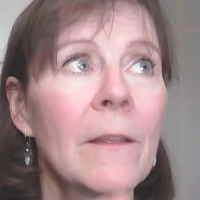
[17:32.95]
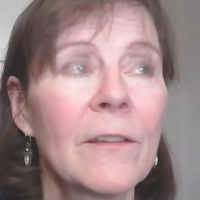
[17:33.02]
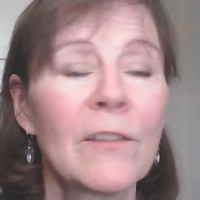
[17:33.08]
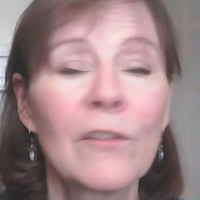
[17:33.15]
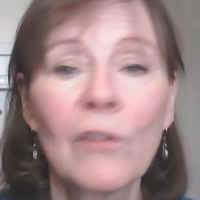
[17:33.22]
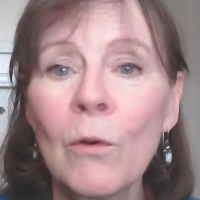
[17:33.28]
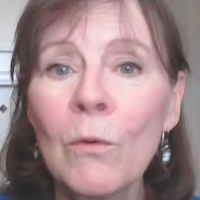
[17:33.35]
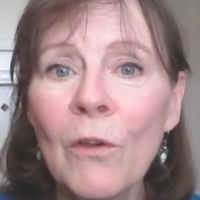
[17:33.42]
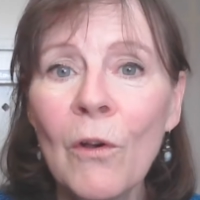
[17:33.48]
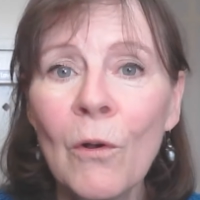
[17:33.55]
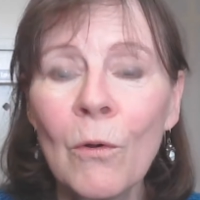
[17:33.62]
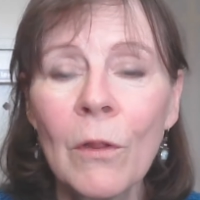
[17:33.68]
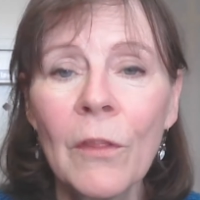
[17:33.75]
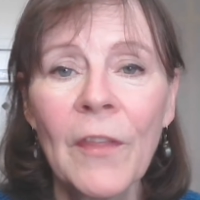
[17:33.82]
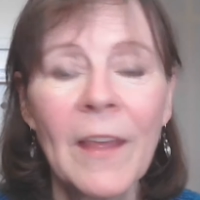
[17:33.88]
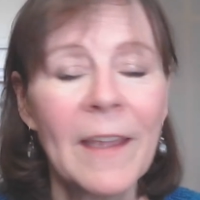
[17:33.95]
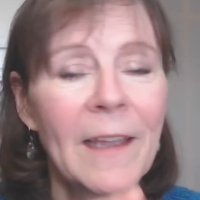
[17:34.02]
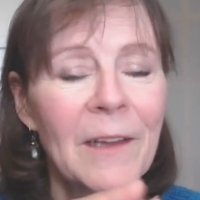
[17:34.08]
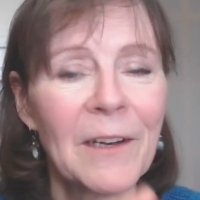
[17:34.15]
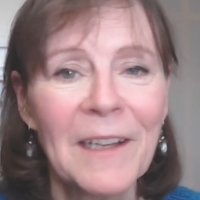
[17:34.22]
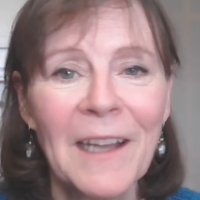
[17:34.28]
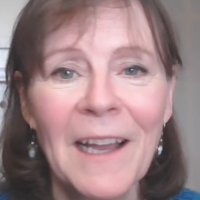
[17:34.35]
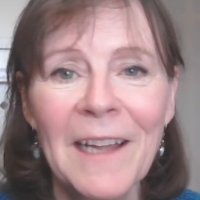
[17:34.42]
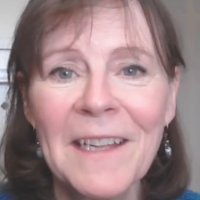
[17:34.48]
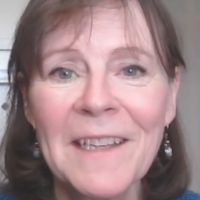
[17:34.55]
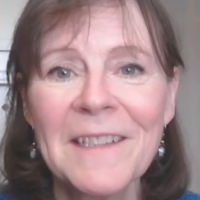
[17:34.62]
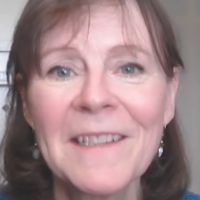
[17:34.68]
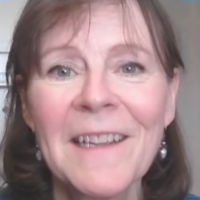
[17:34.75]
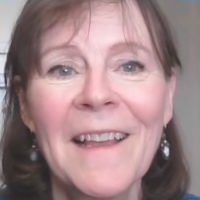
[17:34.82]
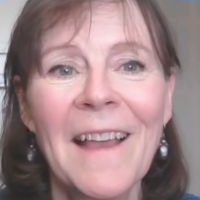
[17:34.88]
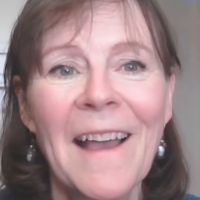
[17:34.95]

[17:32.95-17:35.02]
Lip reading: sew the whole thing, how to cut it.